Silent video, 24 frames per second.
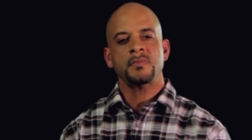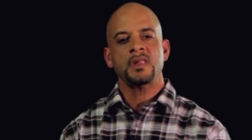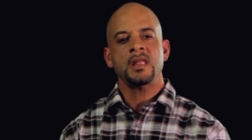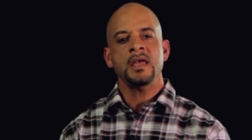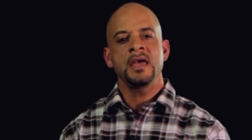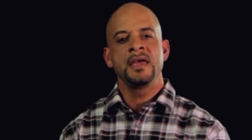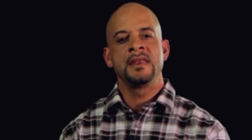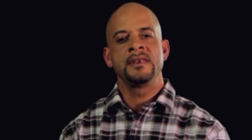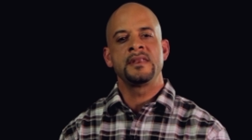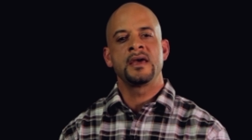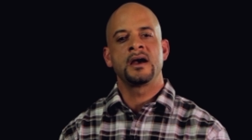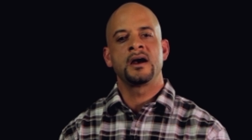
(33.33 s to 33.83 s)

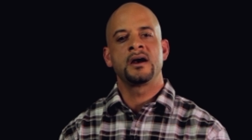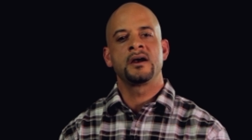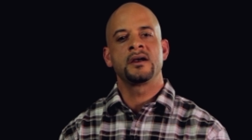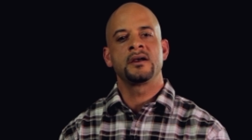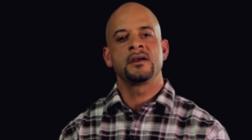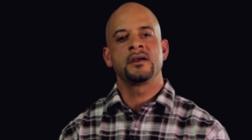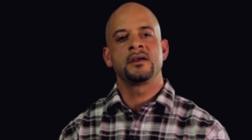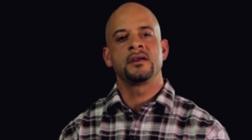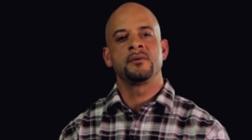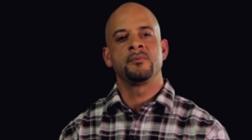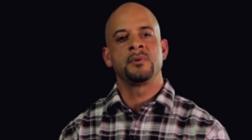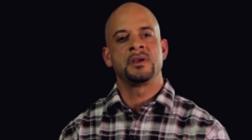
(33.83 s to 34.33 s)
And uh,
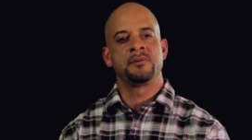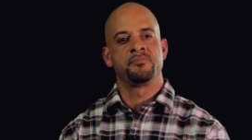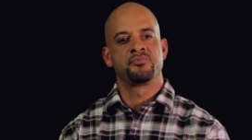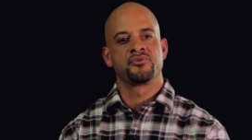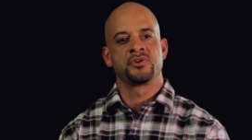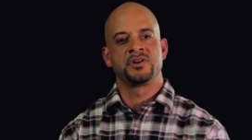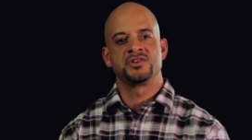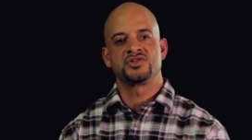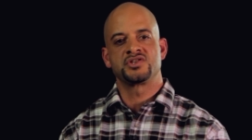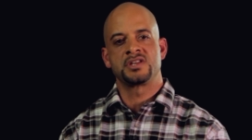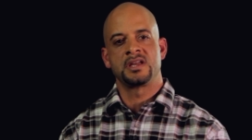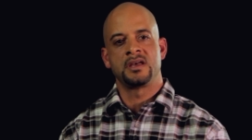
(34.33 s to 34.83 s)
we had
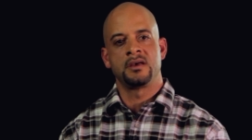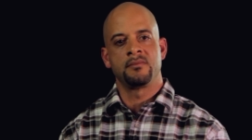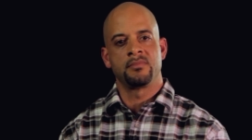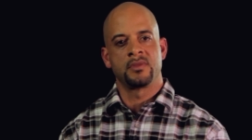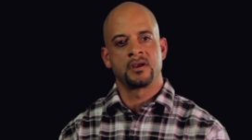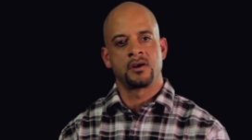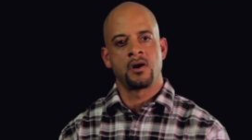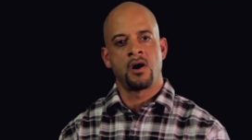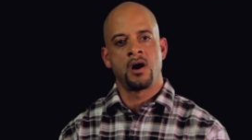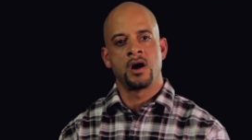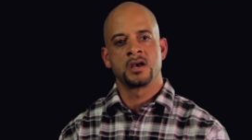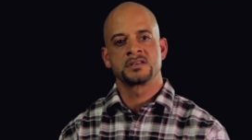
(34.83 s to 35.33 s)
preached to him the
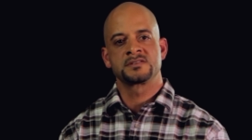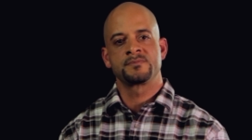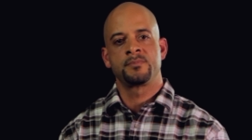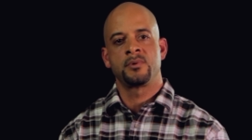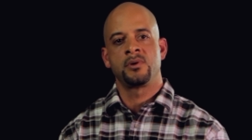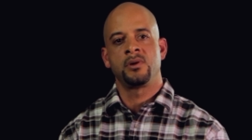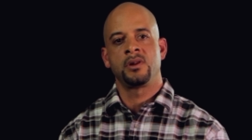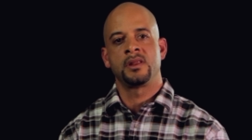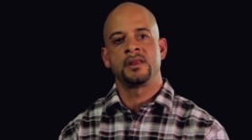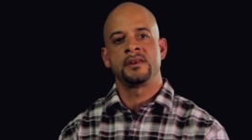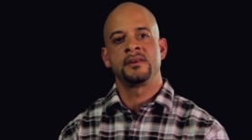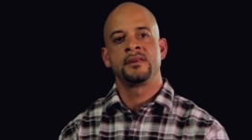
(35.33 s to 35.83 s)

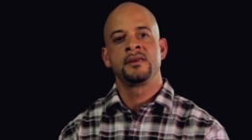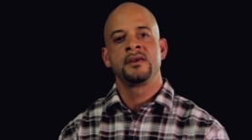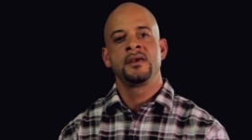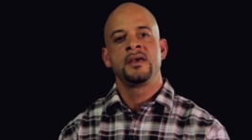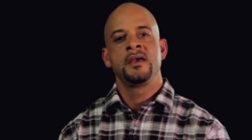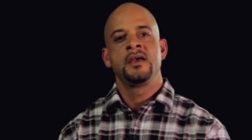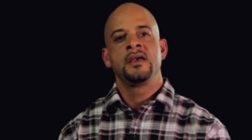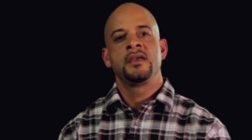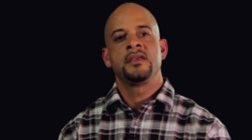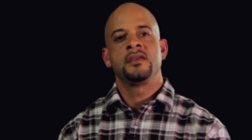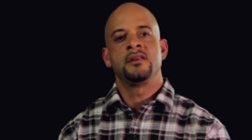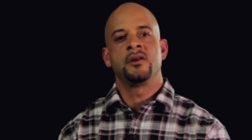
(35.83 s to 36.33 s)
gospel and
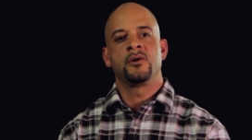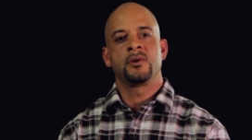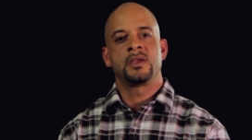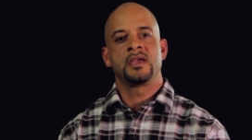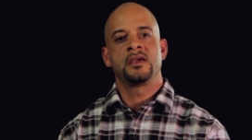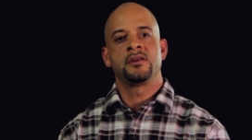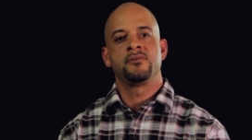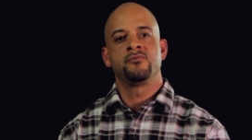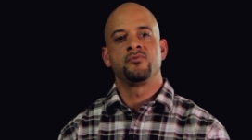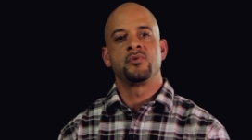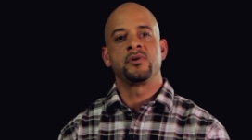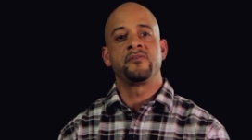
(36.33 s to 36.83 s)
you know, he
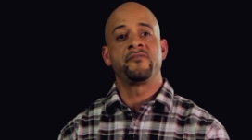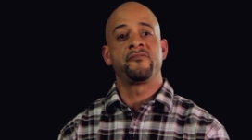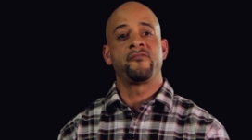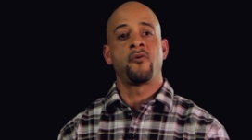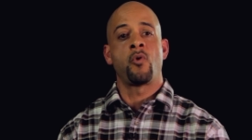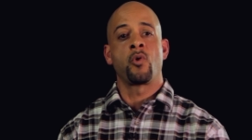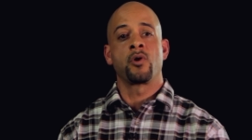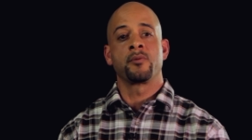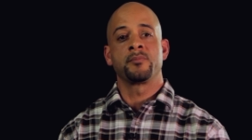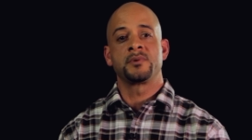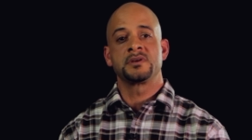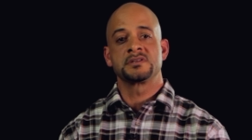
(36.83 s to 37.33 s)
had
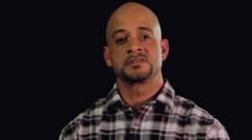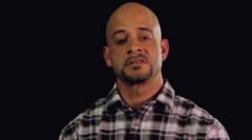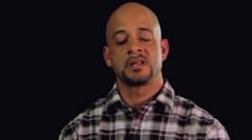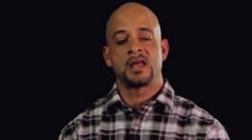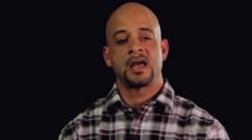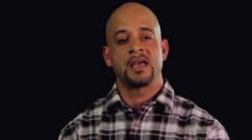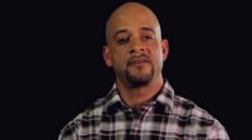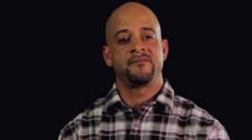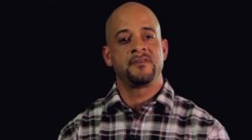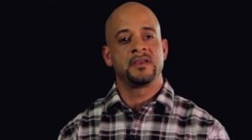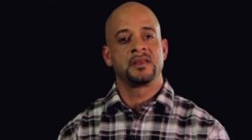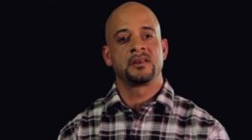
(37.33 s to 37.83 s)
reformed his
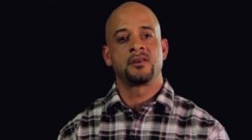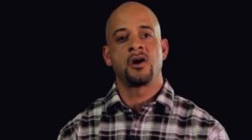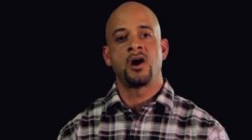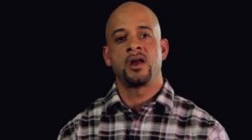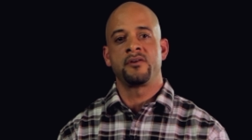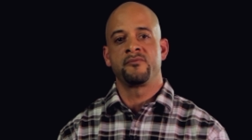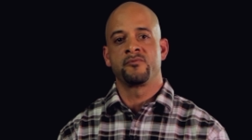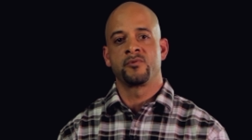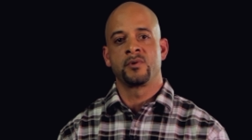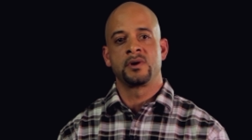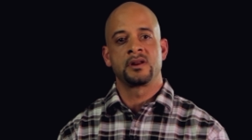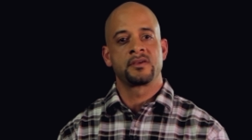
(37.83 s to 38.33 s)
life. He had
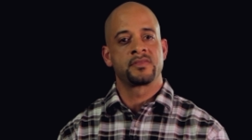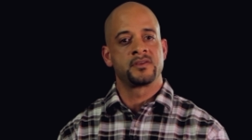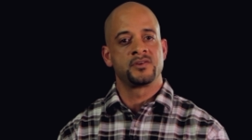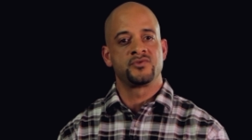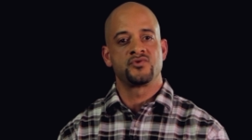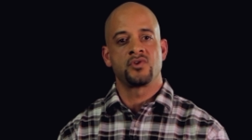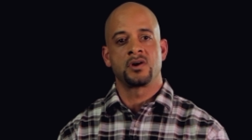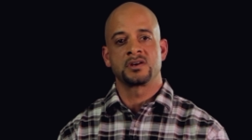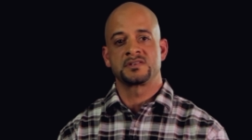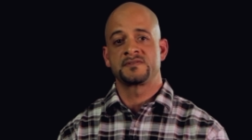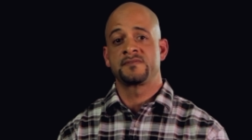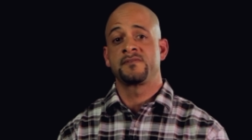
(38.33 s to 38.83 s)
gotten rid of the
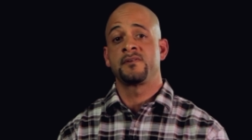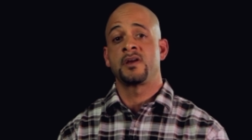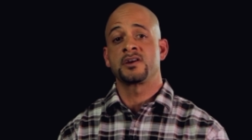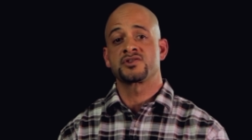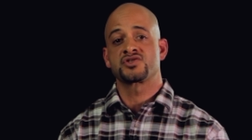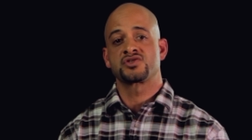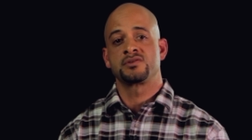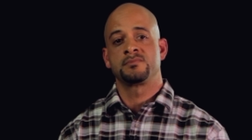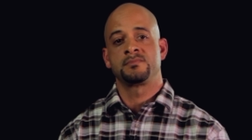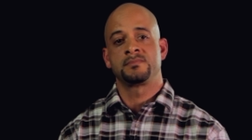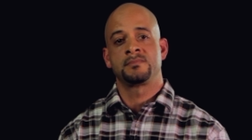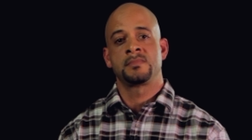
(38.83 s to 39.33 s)
drugs, flushed
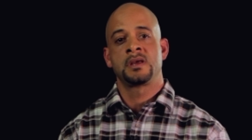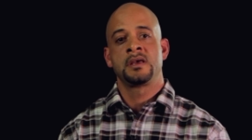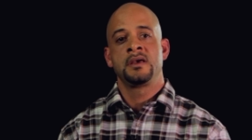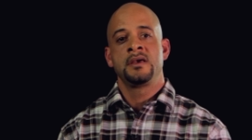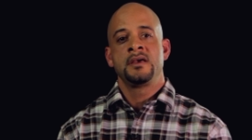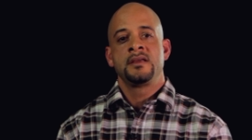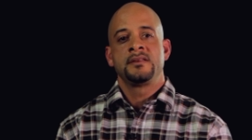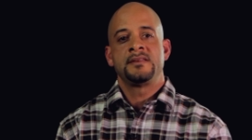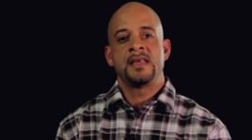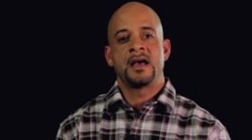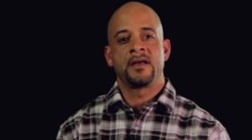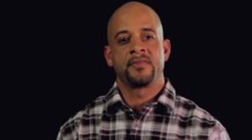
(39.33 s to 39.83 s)
them
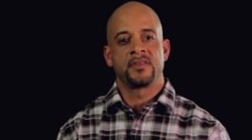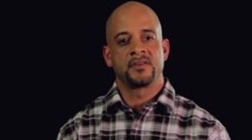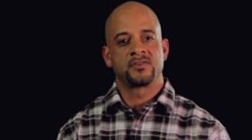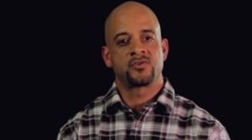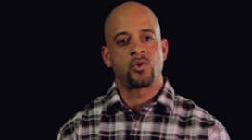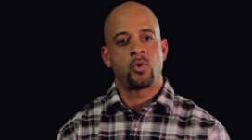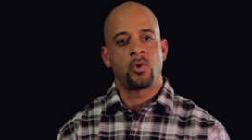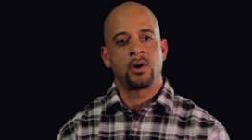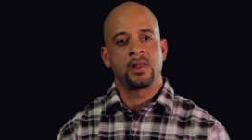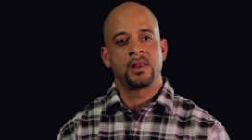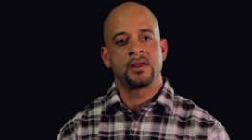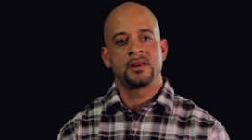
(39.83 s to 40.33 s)
down the
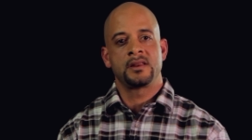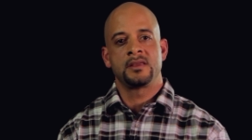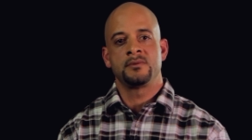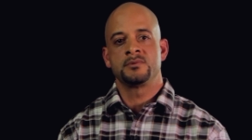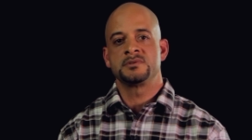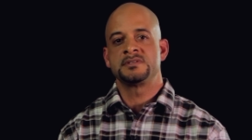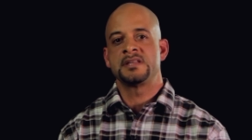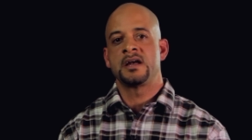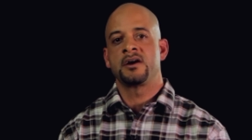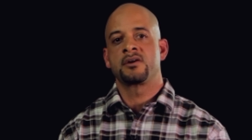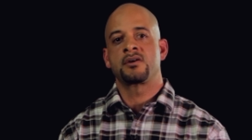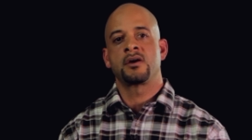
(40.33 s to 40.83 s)
toilet. He was
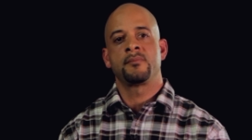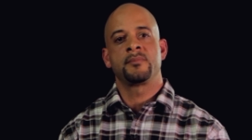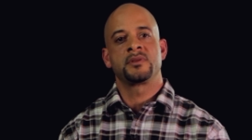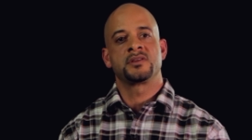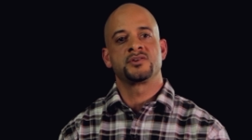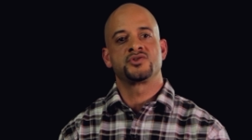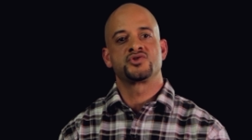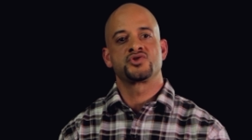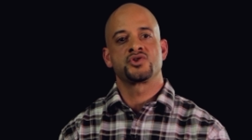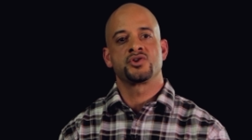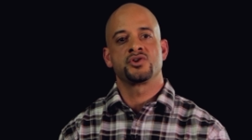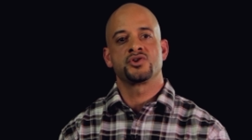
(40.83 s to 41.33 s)
now coming to
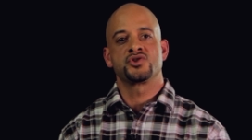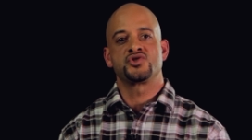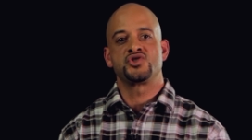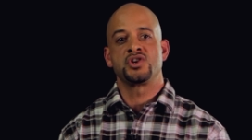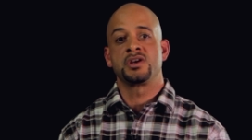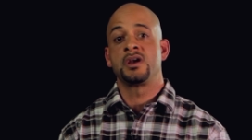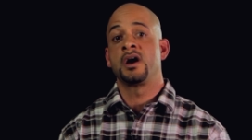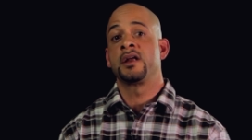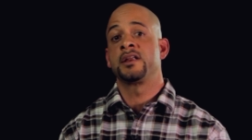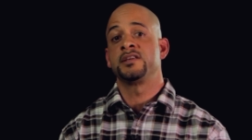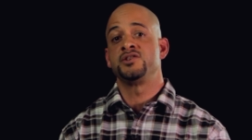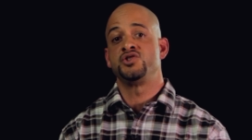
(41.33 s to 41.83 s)
church. He
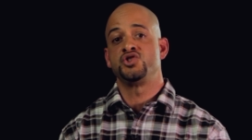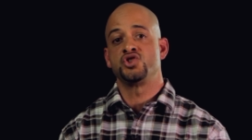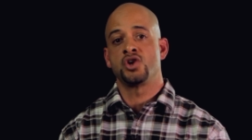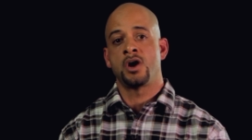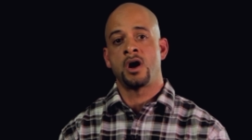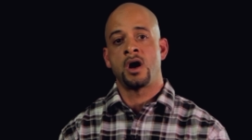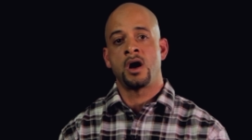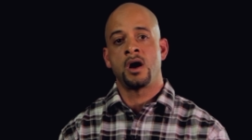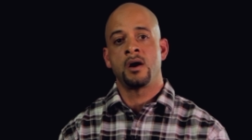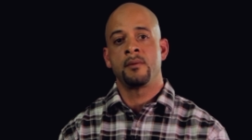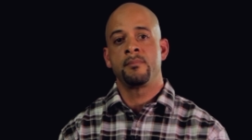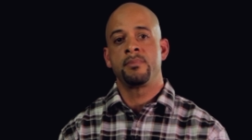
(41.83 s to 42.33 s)
got a
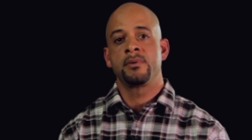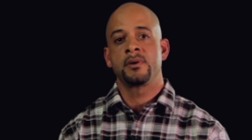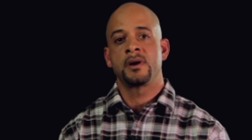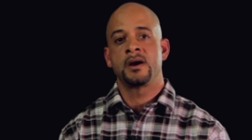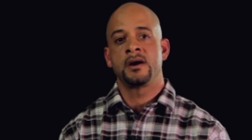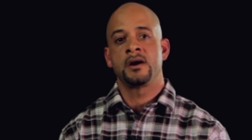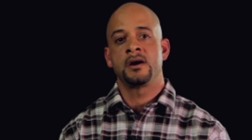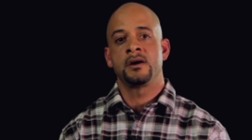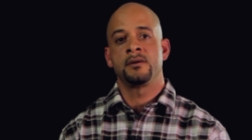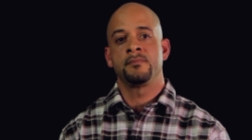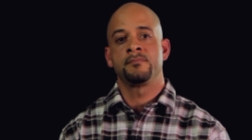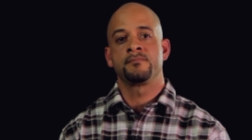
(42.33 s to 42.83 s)
job,
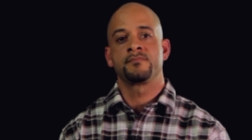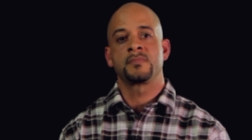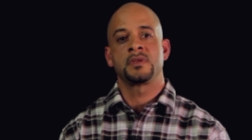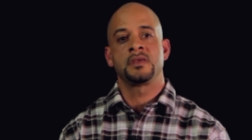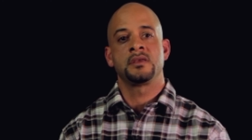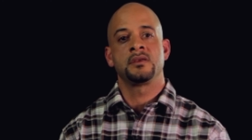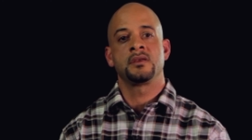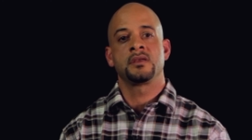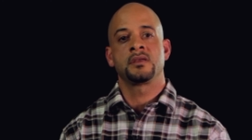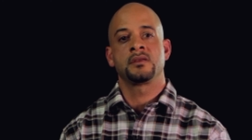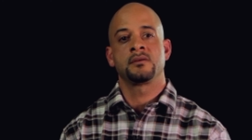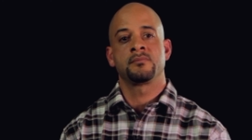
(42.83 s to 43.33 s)
um,
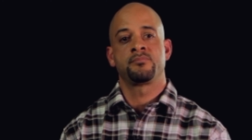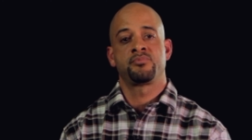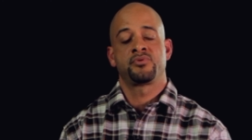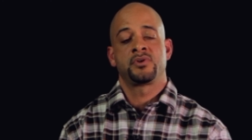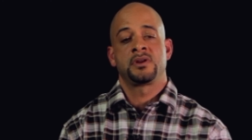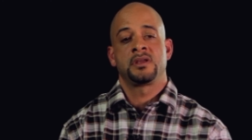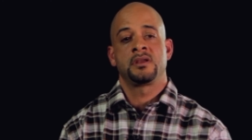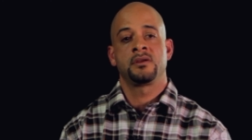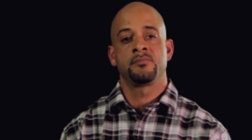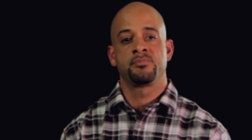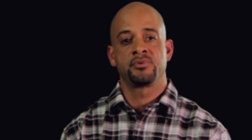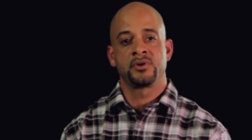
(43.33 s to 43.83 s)
he,
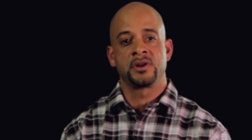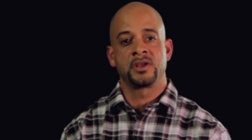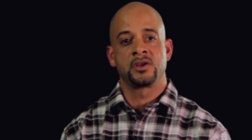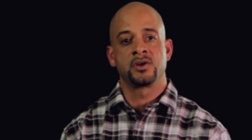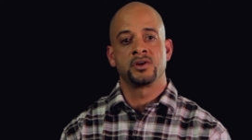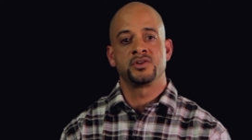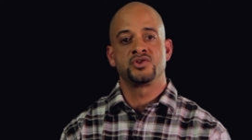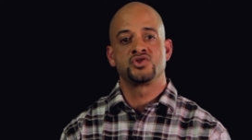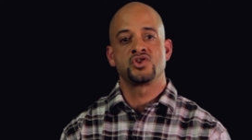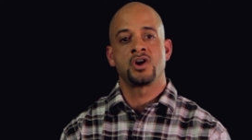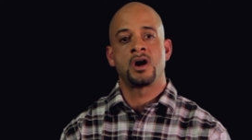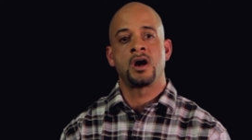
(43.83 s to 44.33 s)
pretty, pretty
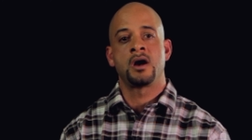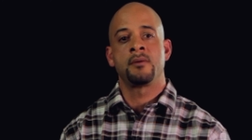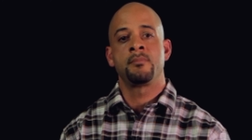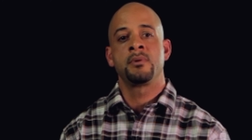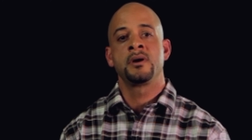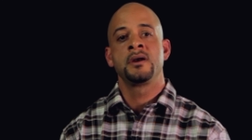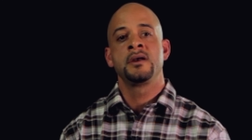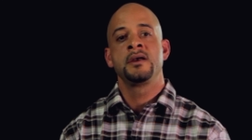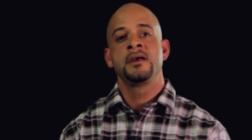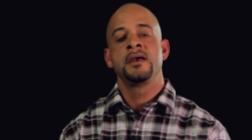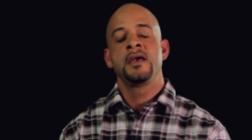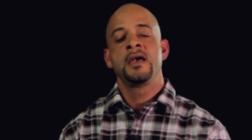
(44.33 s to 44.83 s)
good job.
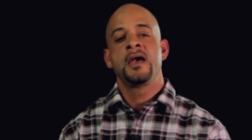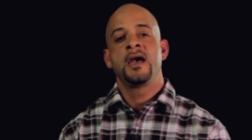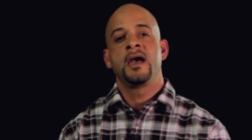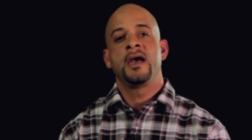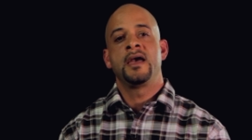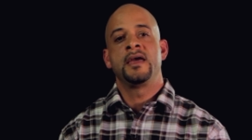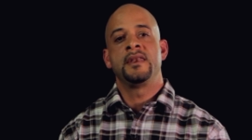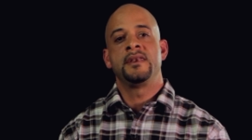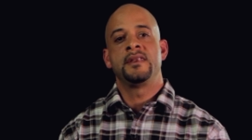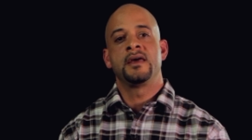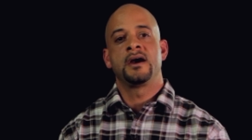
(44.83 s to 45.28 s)
And,